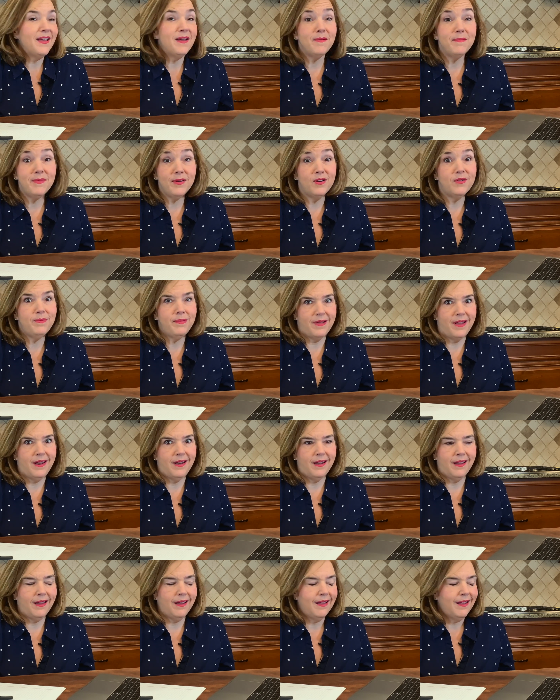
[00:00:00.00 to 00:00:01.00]
Meal
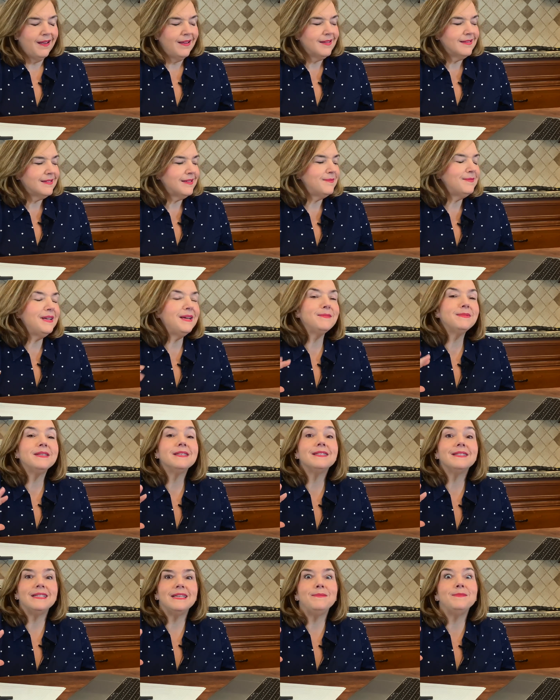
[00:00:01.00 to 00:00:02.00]
planning. Sometimes
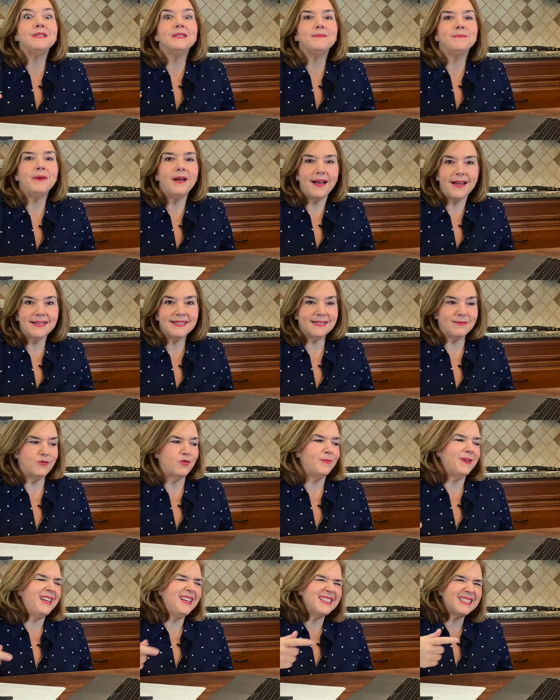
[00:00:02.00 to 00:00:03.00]
it seems impossible
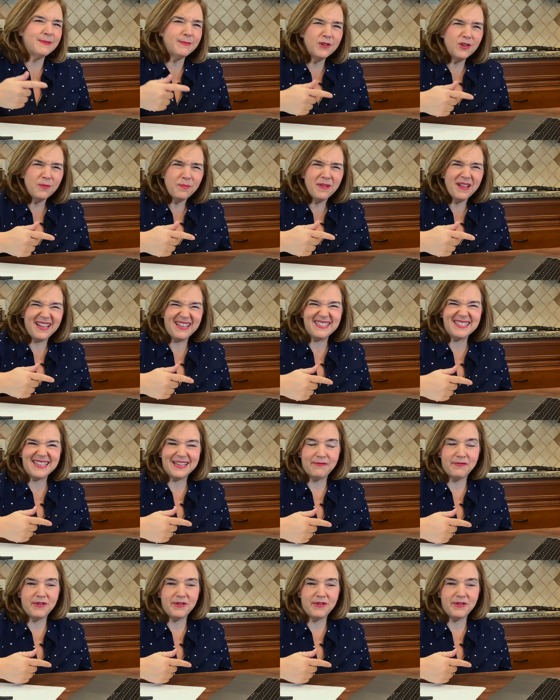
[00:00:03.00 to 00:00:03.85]
because meal plans can